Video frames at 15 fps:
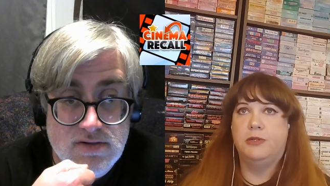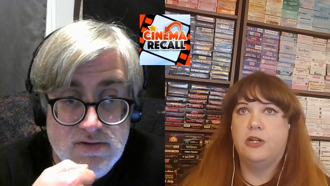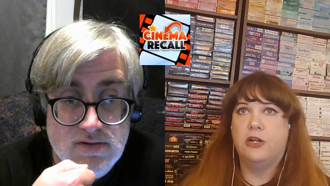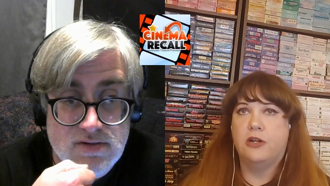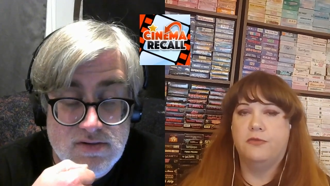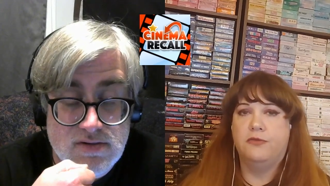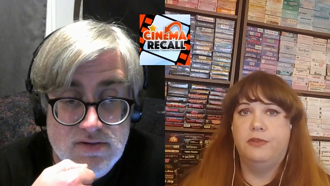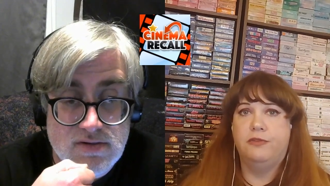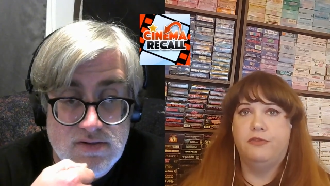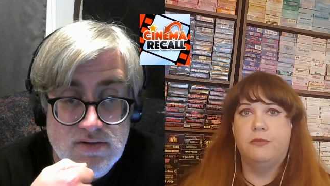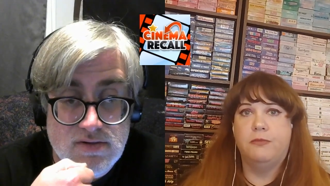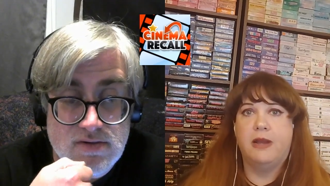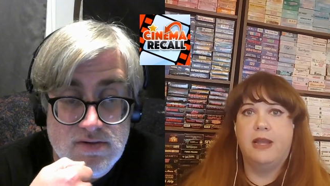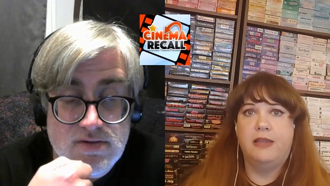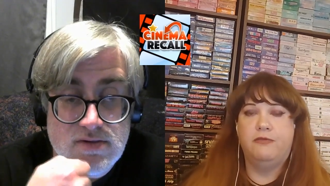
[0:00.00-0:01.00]
Speaker 1: the
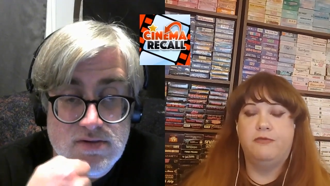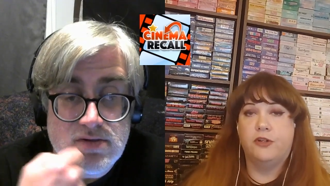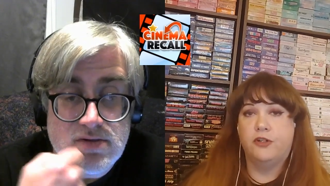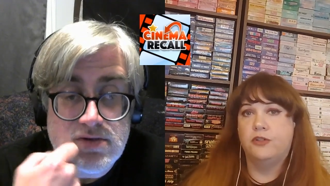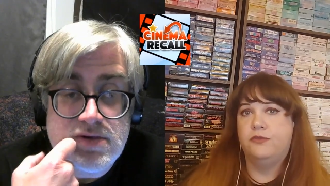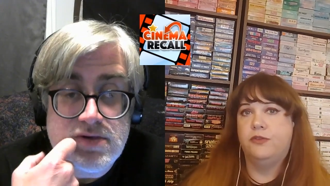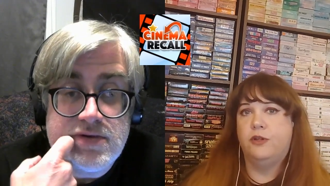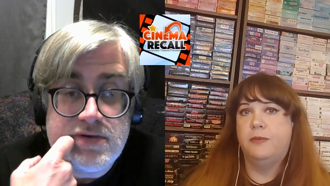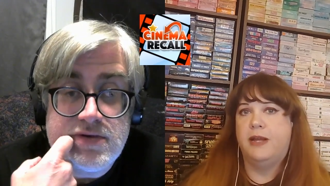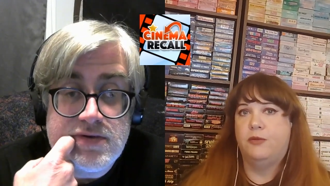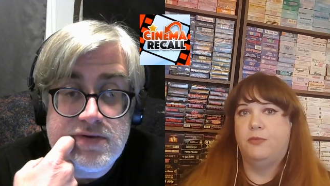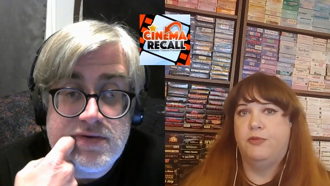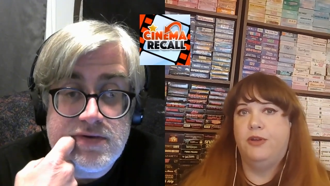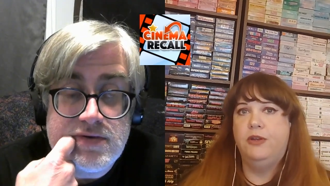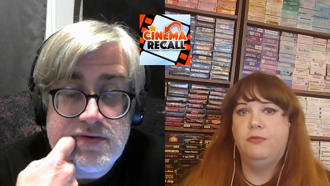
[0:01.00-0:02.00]
cinematography from my first
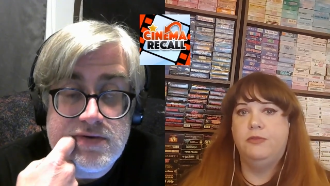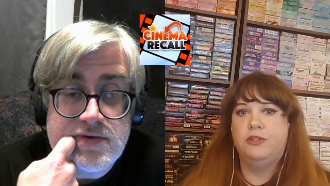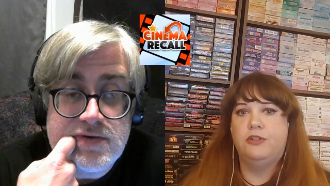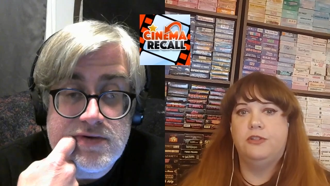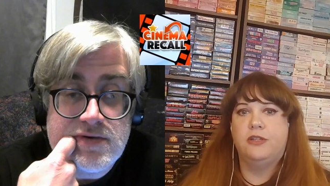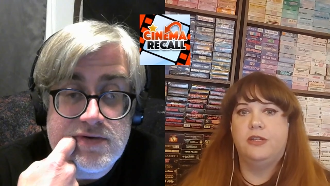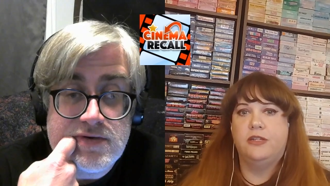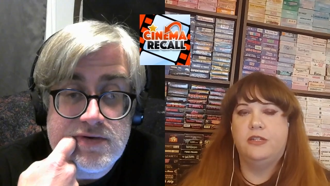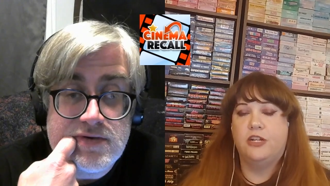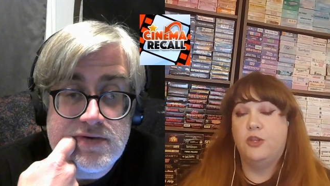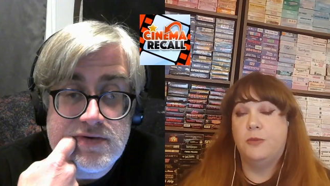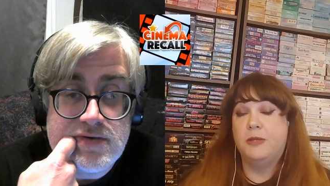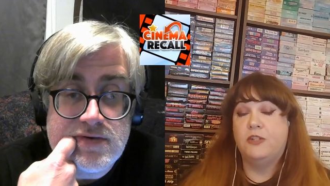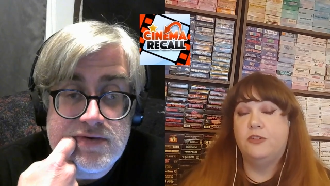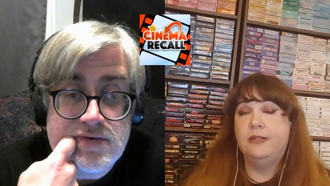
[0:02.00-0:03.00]
film, Out of Print, which is
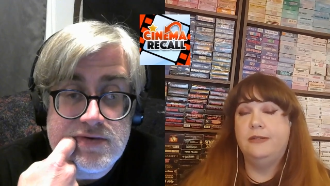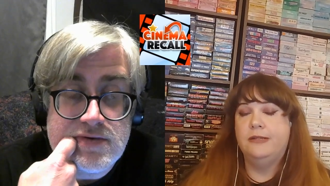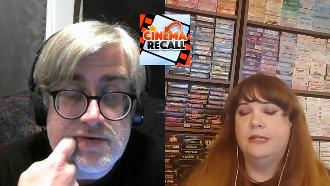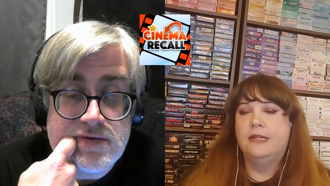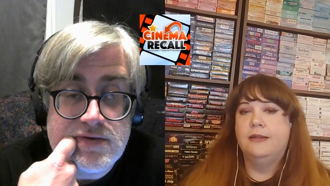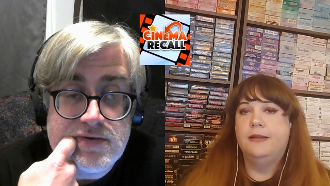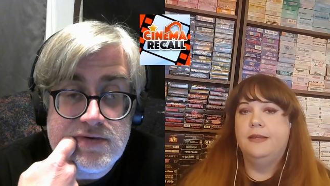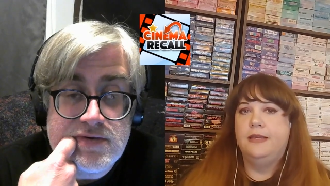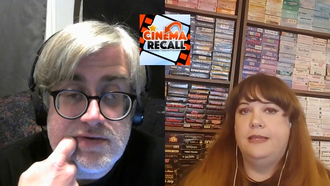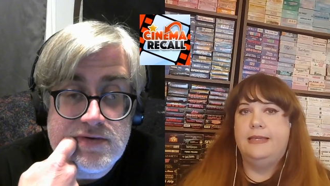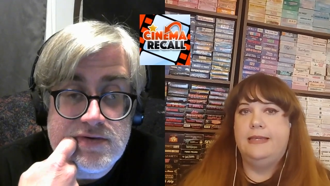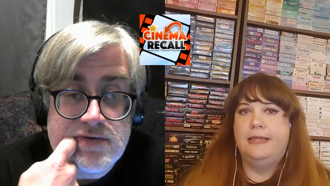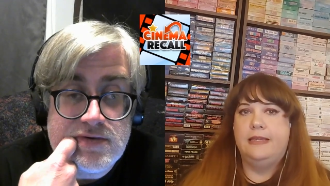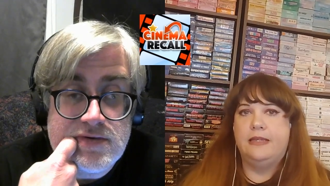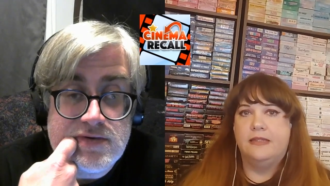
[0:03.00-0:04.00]
a documentary.
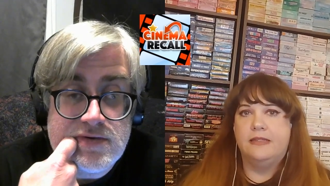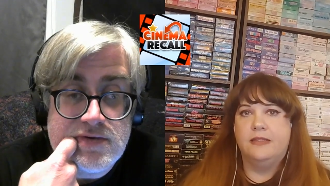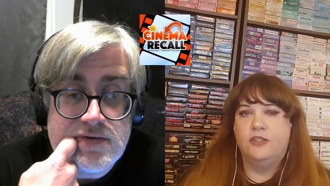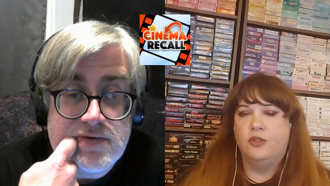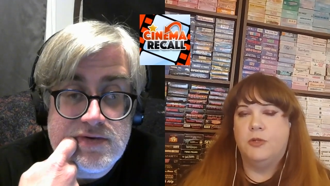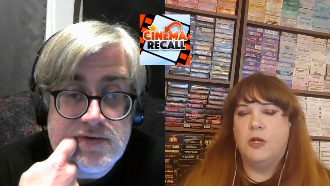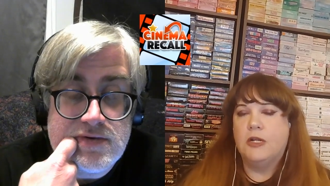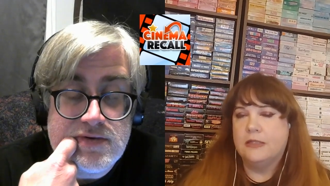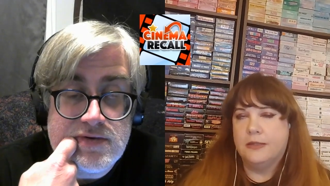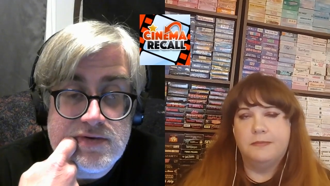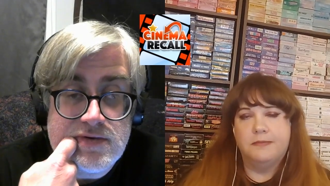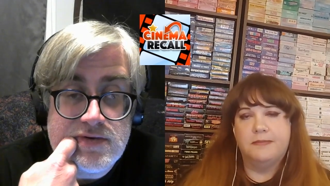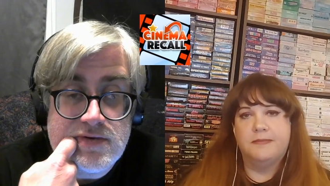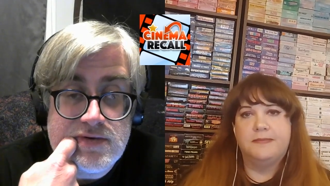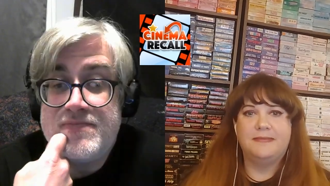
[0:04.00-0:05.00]
He
Speaker 2: is super
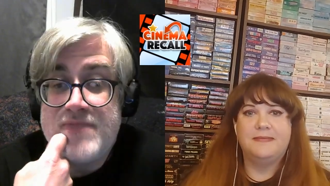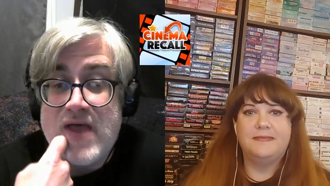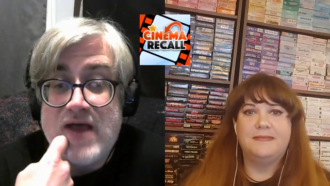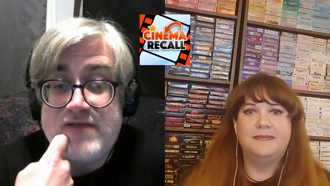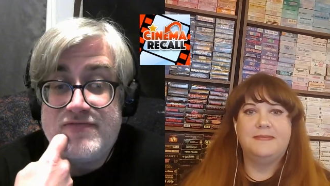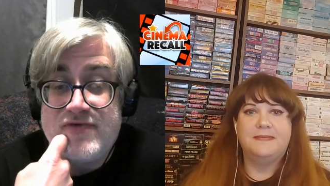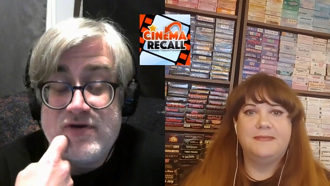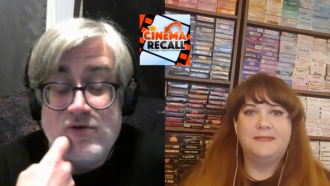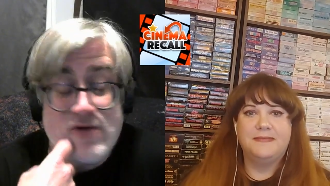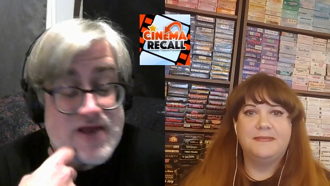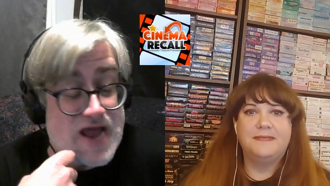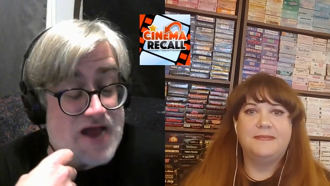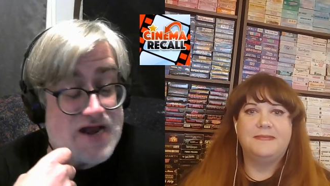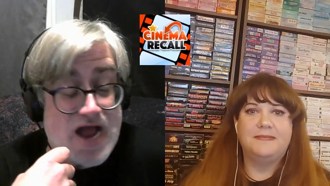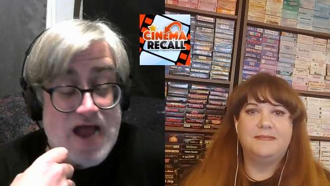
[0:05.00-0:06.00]
awesome. That's very cool.
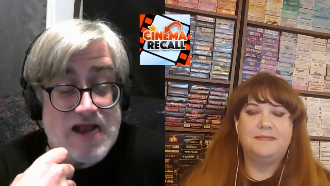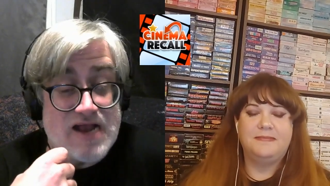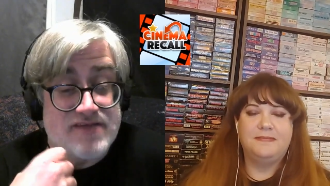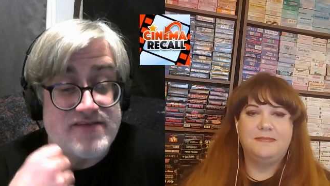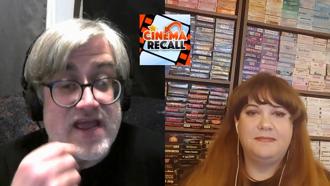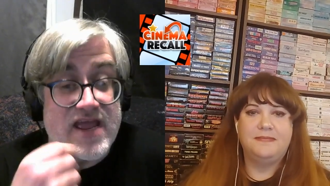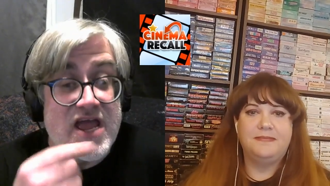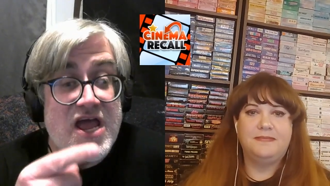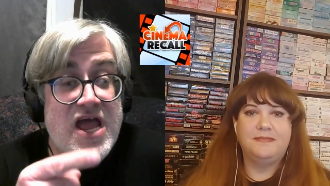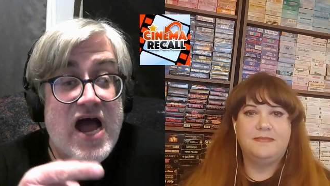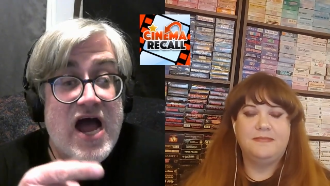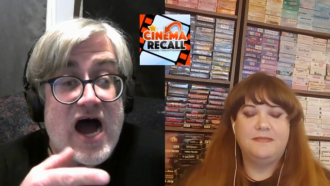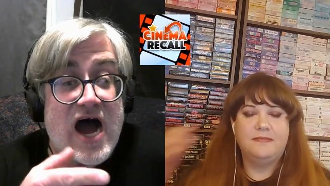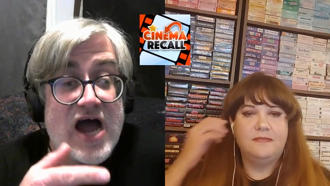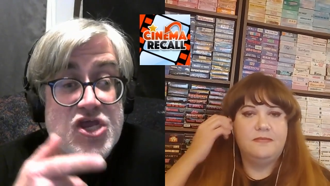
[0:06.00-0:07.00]
Yeah, I, gotta say,
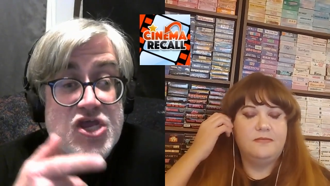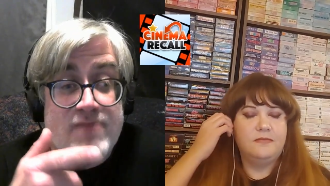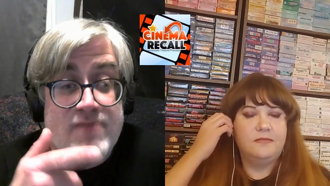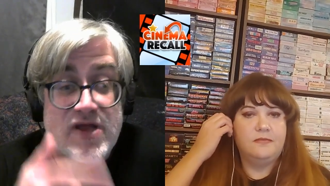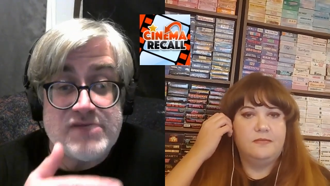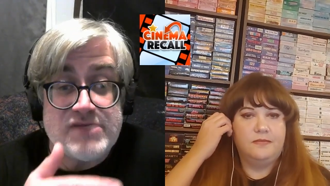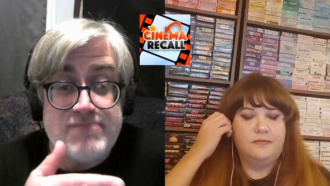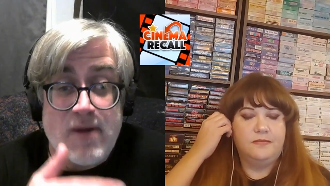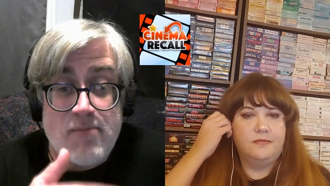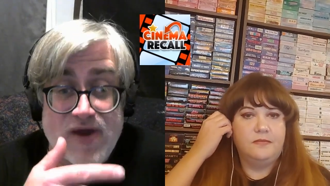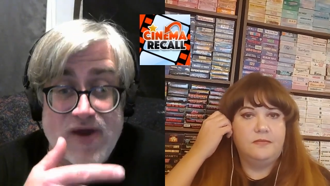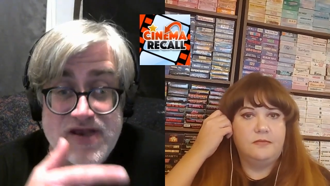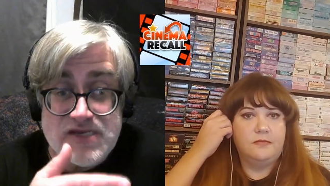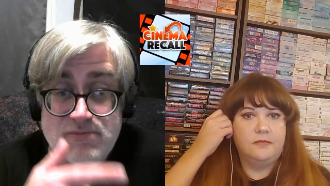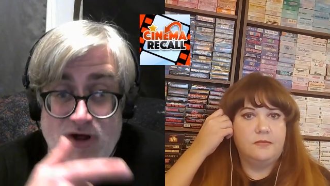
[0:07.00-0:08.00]
uh, you mentioned about
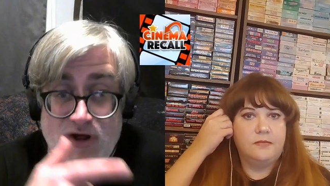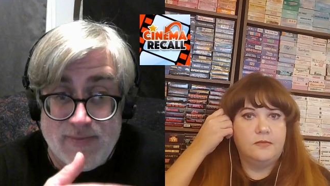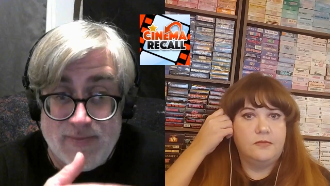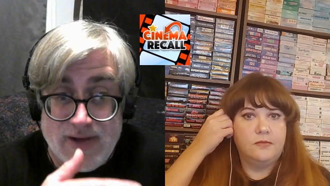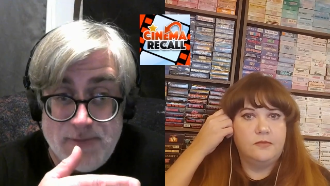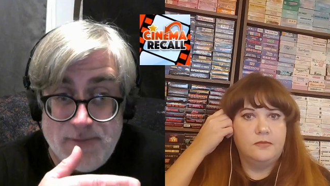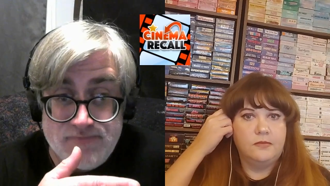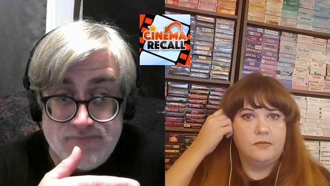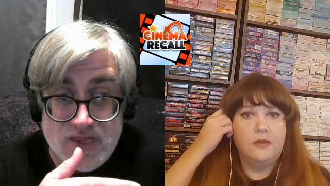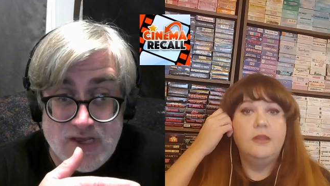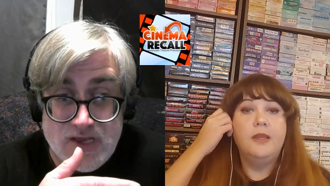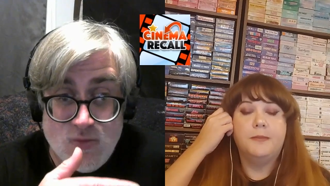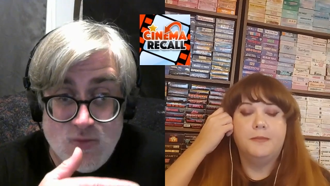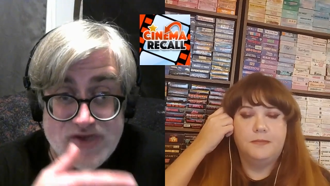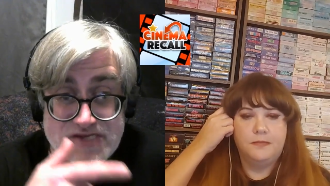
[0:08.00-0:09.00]
Brian De Palma,
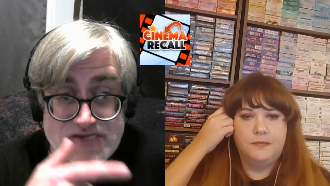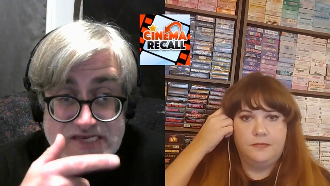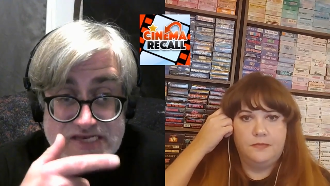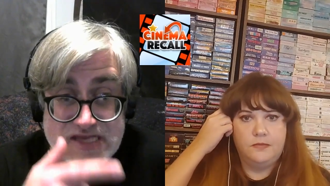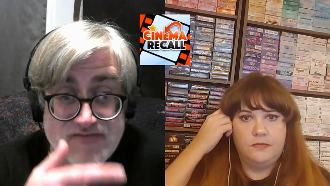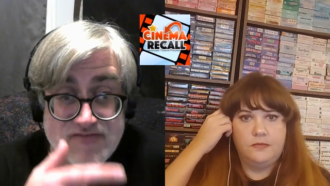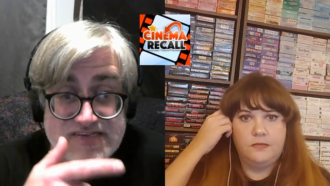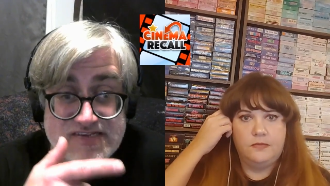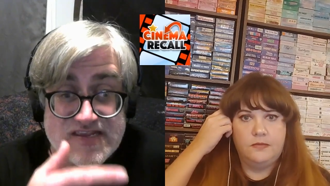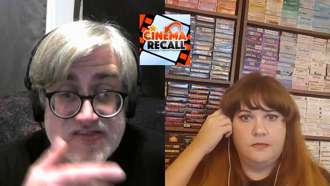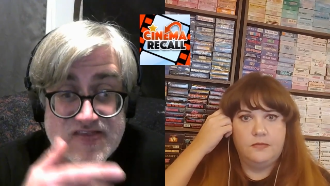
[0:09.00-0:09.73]
which I definitely see the